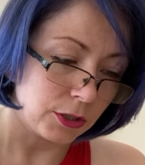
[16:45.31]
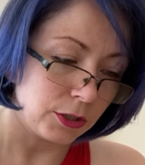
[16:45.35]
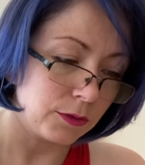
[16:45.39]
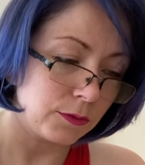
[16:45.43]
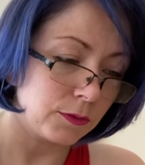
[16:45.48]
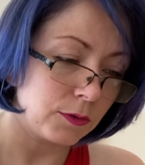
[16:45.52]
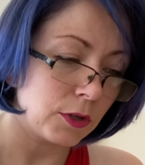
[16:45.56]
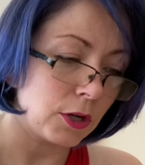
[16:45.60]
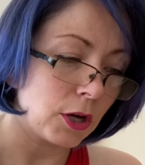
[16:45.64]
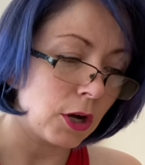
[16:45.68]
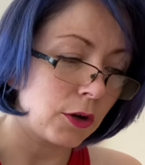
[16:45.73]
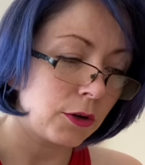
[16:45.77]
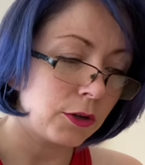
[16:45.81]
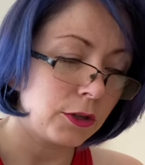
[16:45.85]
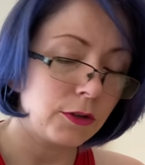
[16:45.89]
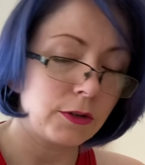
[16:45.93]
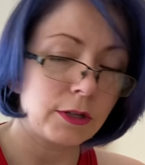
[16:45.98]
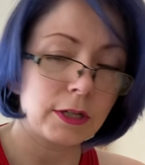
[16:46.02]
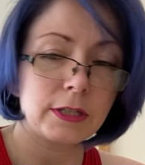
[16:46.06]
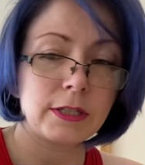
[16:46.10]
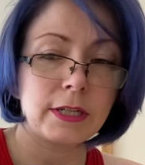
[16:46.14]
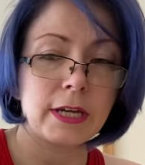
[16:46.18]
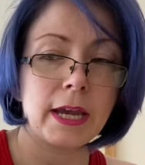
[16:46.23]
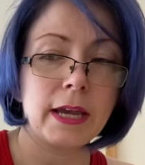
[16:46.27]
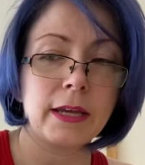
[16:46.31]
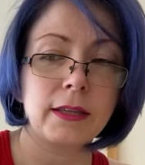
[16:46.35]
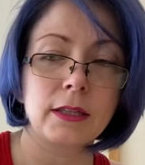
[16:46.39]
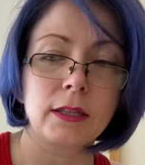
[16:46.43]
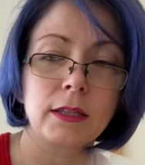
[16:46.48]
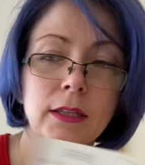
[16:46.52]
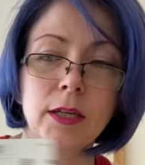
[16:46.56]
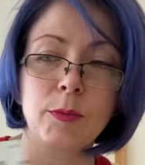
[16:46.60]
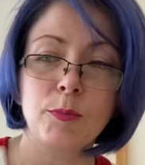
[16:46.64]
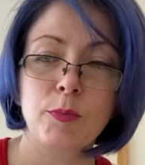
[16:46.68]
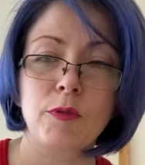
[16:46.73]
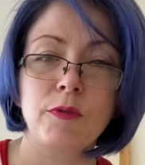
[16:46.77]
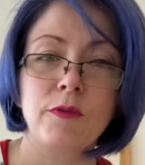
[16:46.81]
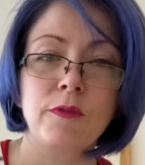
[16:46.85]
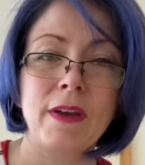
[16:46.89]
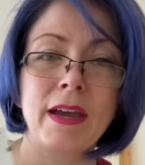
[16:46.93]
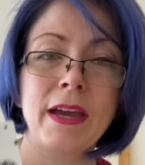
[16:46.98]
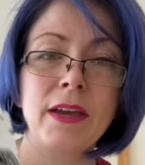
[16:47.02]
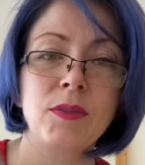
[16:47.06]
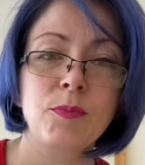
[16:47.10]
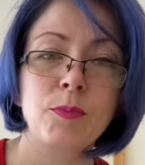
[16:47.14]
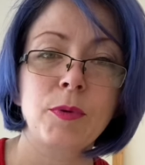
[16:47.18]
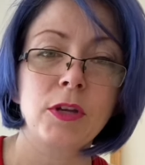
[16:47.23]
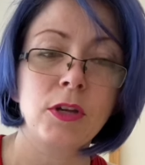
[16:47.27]
You know you could take the leap of
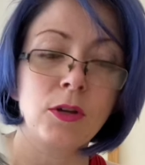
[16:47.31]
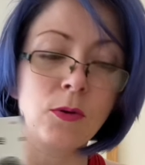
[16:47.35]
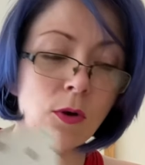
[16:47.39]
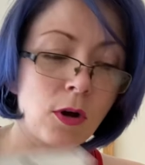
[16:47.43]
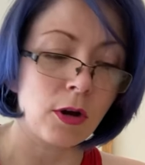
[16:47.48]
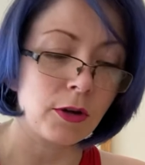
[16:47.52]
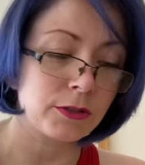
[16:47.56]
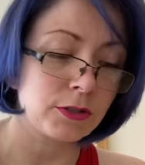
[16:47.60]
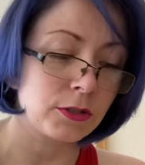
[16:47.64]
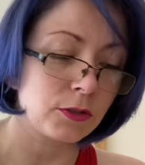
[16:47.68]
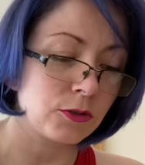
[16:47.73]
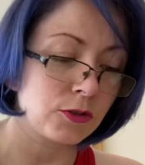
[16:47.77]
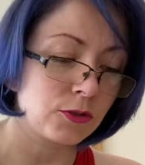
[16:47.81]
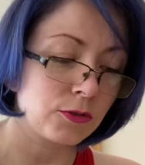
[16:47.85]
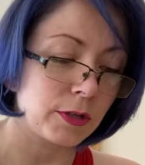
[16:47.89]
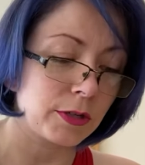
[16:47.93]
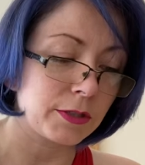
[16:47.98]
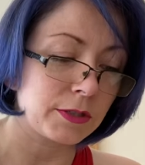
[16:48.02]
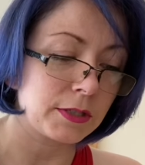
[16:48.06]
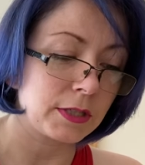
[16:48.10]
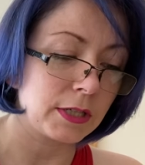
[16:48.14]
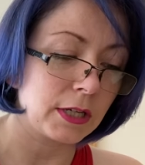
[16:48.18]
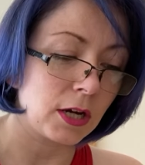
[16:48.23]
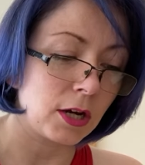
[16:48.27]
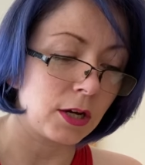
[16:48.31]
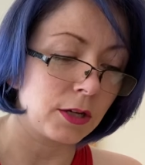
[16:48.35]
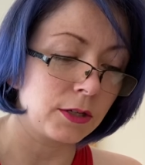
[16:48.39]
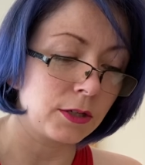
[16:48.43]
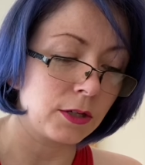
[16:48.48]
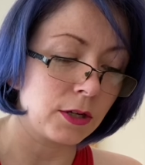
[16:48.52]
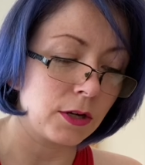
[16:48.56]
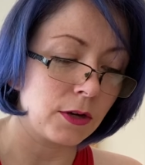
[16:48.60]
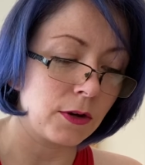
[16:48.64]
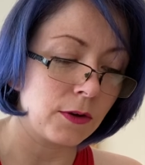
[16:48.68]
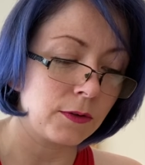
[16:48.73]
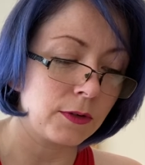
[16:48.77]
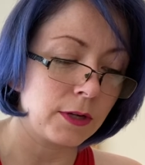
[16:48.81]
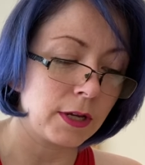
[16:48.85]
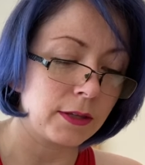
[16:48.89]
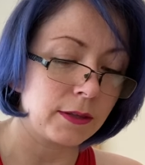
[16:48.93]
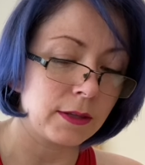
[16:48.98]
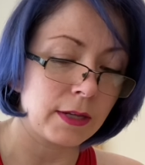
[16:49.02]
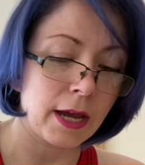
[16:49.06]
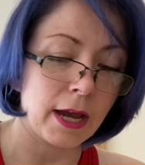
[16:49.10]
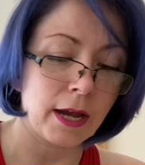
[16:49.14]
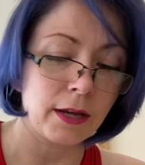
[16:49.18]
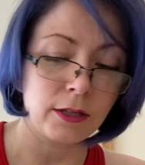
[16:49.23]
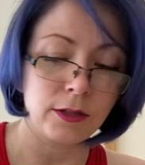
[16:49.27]
faith, but you also trust the unknown
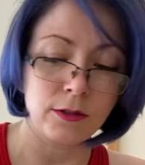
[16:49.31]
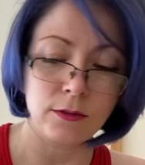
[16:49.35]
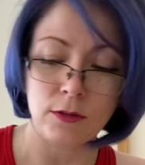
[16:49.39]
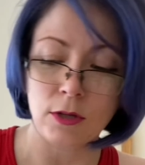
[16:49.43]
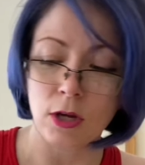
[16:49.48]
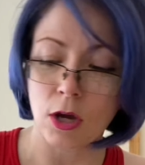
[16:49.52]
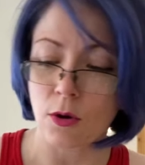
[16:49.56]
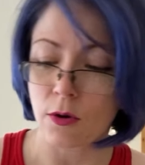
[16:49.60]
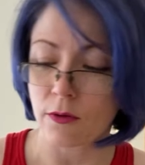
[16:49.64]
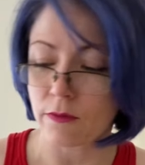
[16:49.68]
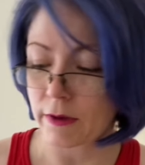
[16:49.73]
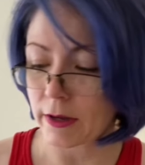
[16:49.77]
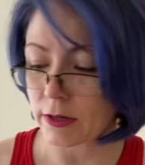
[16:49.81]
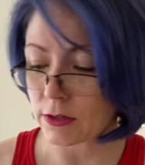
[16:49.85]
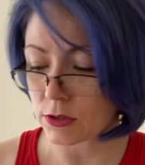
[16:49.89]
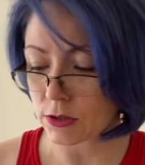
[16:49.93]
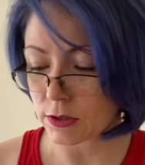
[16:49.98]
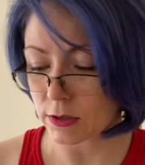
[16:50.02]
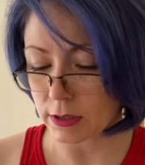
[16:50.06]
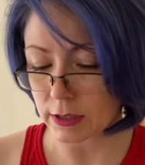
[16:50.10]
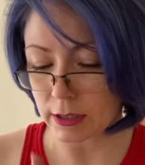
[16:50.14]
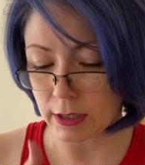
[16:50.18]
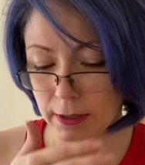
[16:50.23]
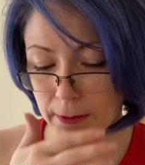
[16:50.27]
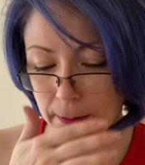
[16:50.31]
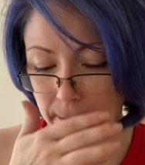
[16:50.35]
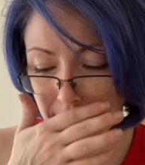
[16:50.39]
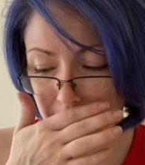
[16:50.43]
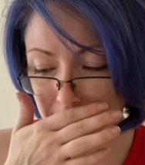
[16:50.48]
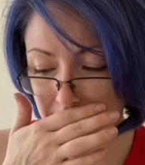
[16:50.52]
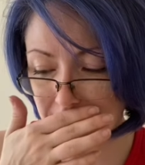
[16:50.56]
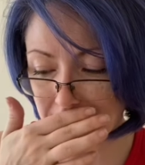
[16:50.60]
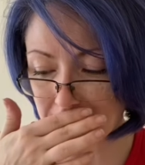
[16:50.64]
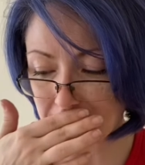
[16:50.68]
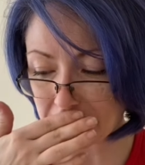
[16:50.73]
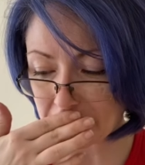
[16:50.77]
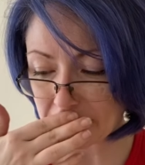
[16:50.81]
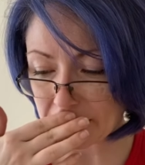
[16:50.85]
in that you know eventually